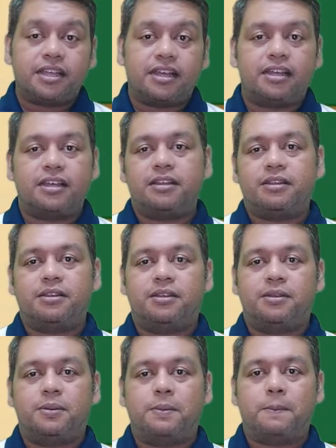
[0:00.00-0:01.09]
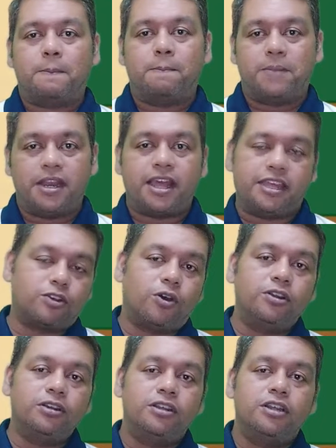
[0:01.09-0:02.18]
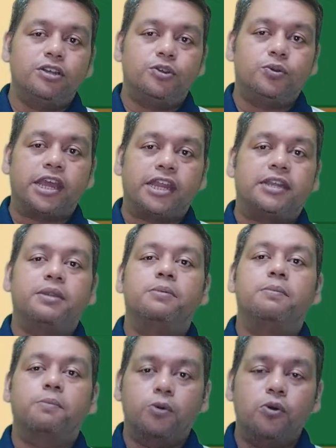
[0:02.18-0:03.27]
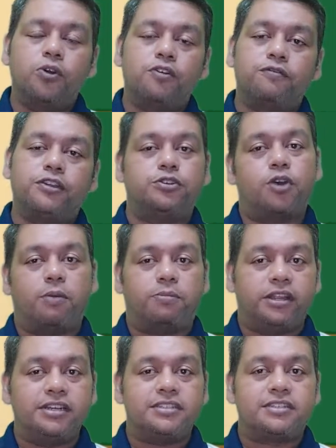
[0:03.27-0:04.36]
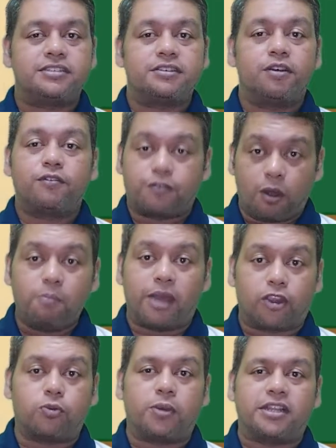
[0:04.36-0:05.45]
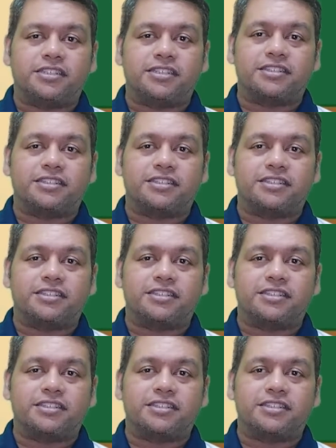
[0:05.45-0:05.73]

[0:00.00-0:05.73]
the bell icon to get more video updates from Microbiology